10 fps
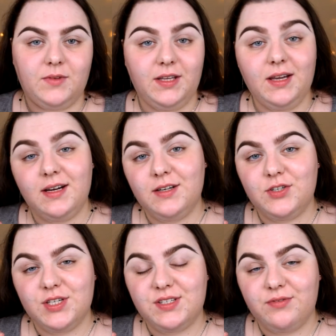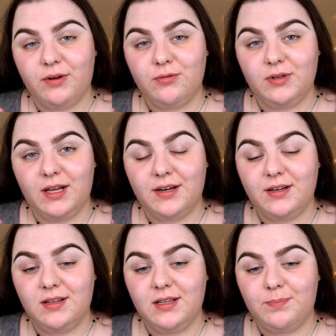They are just regular
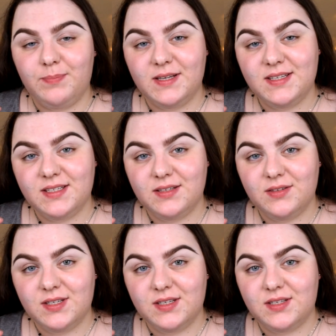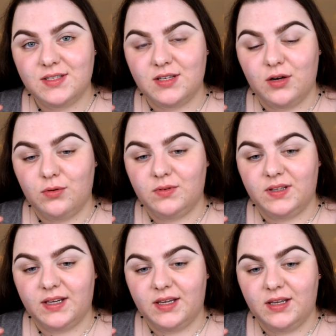lip pencils, so
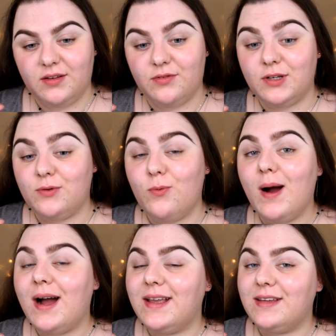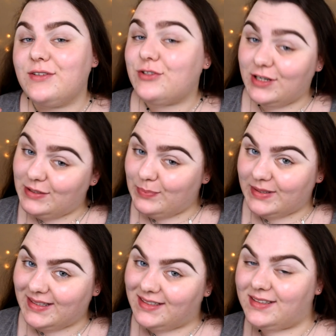they require
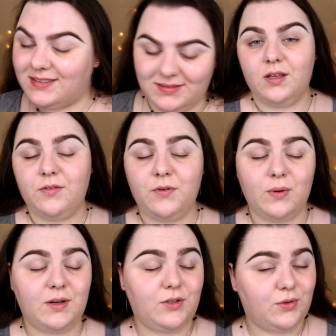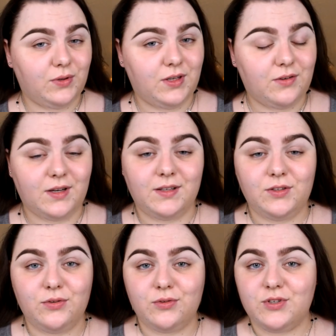sharpener. If you are new here and
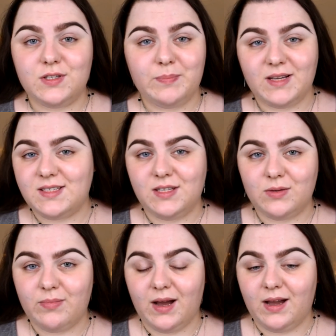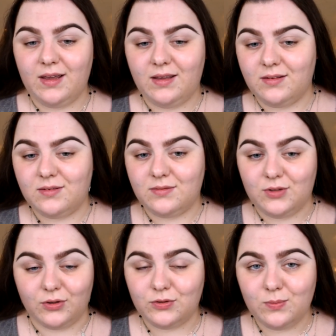you're just passing by,
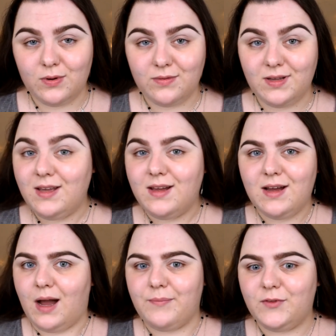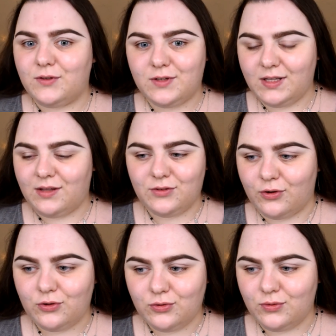don't worry, I'm not gonna
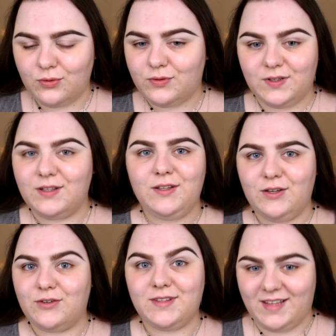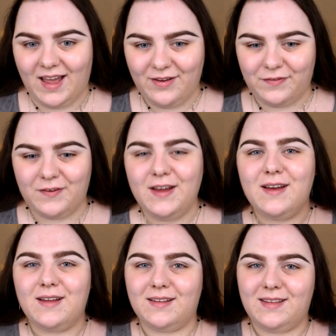talk to you till you're deaf.
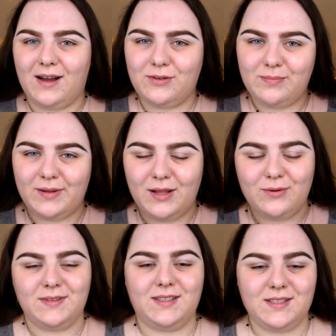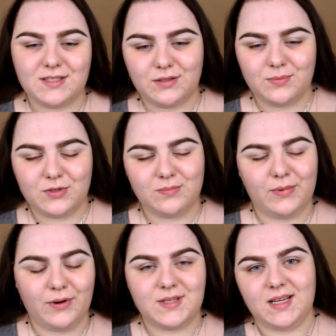Down below in the description
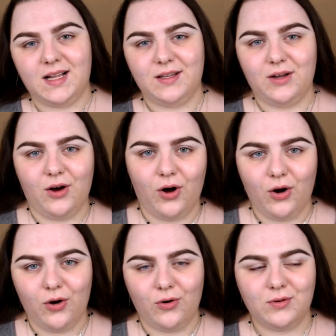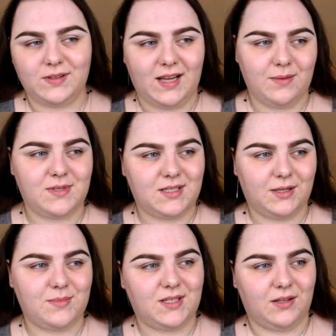box are all
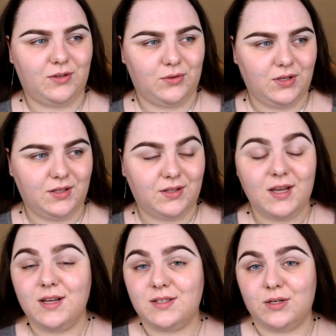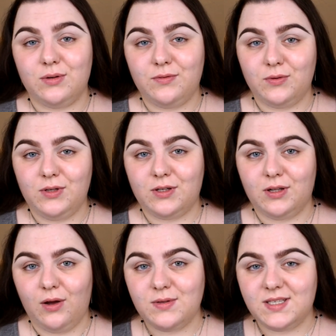timestamps that you need, so if you need
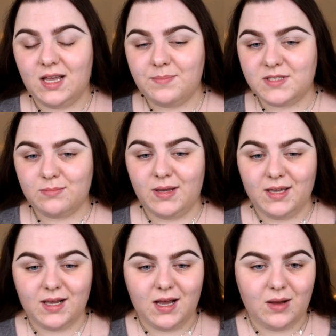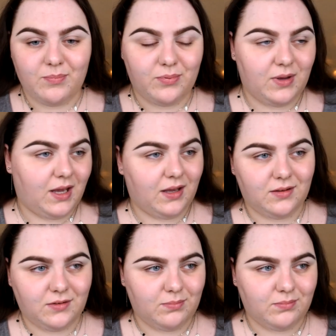close-ups, makeup and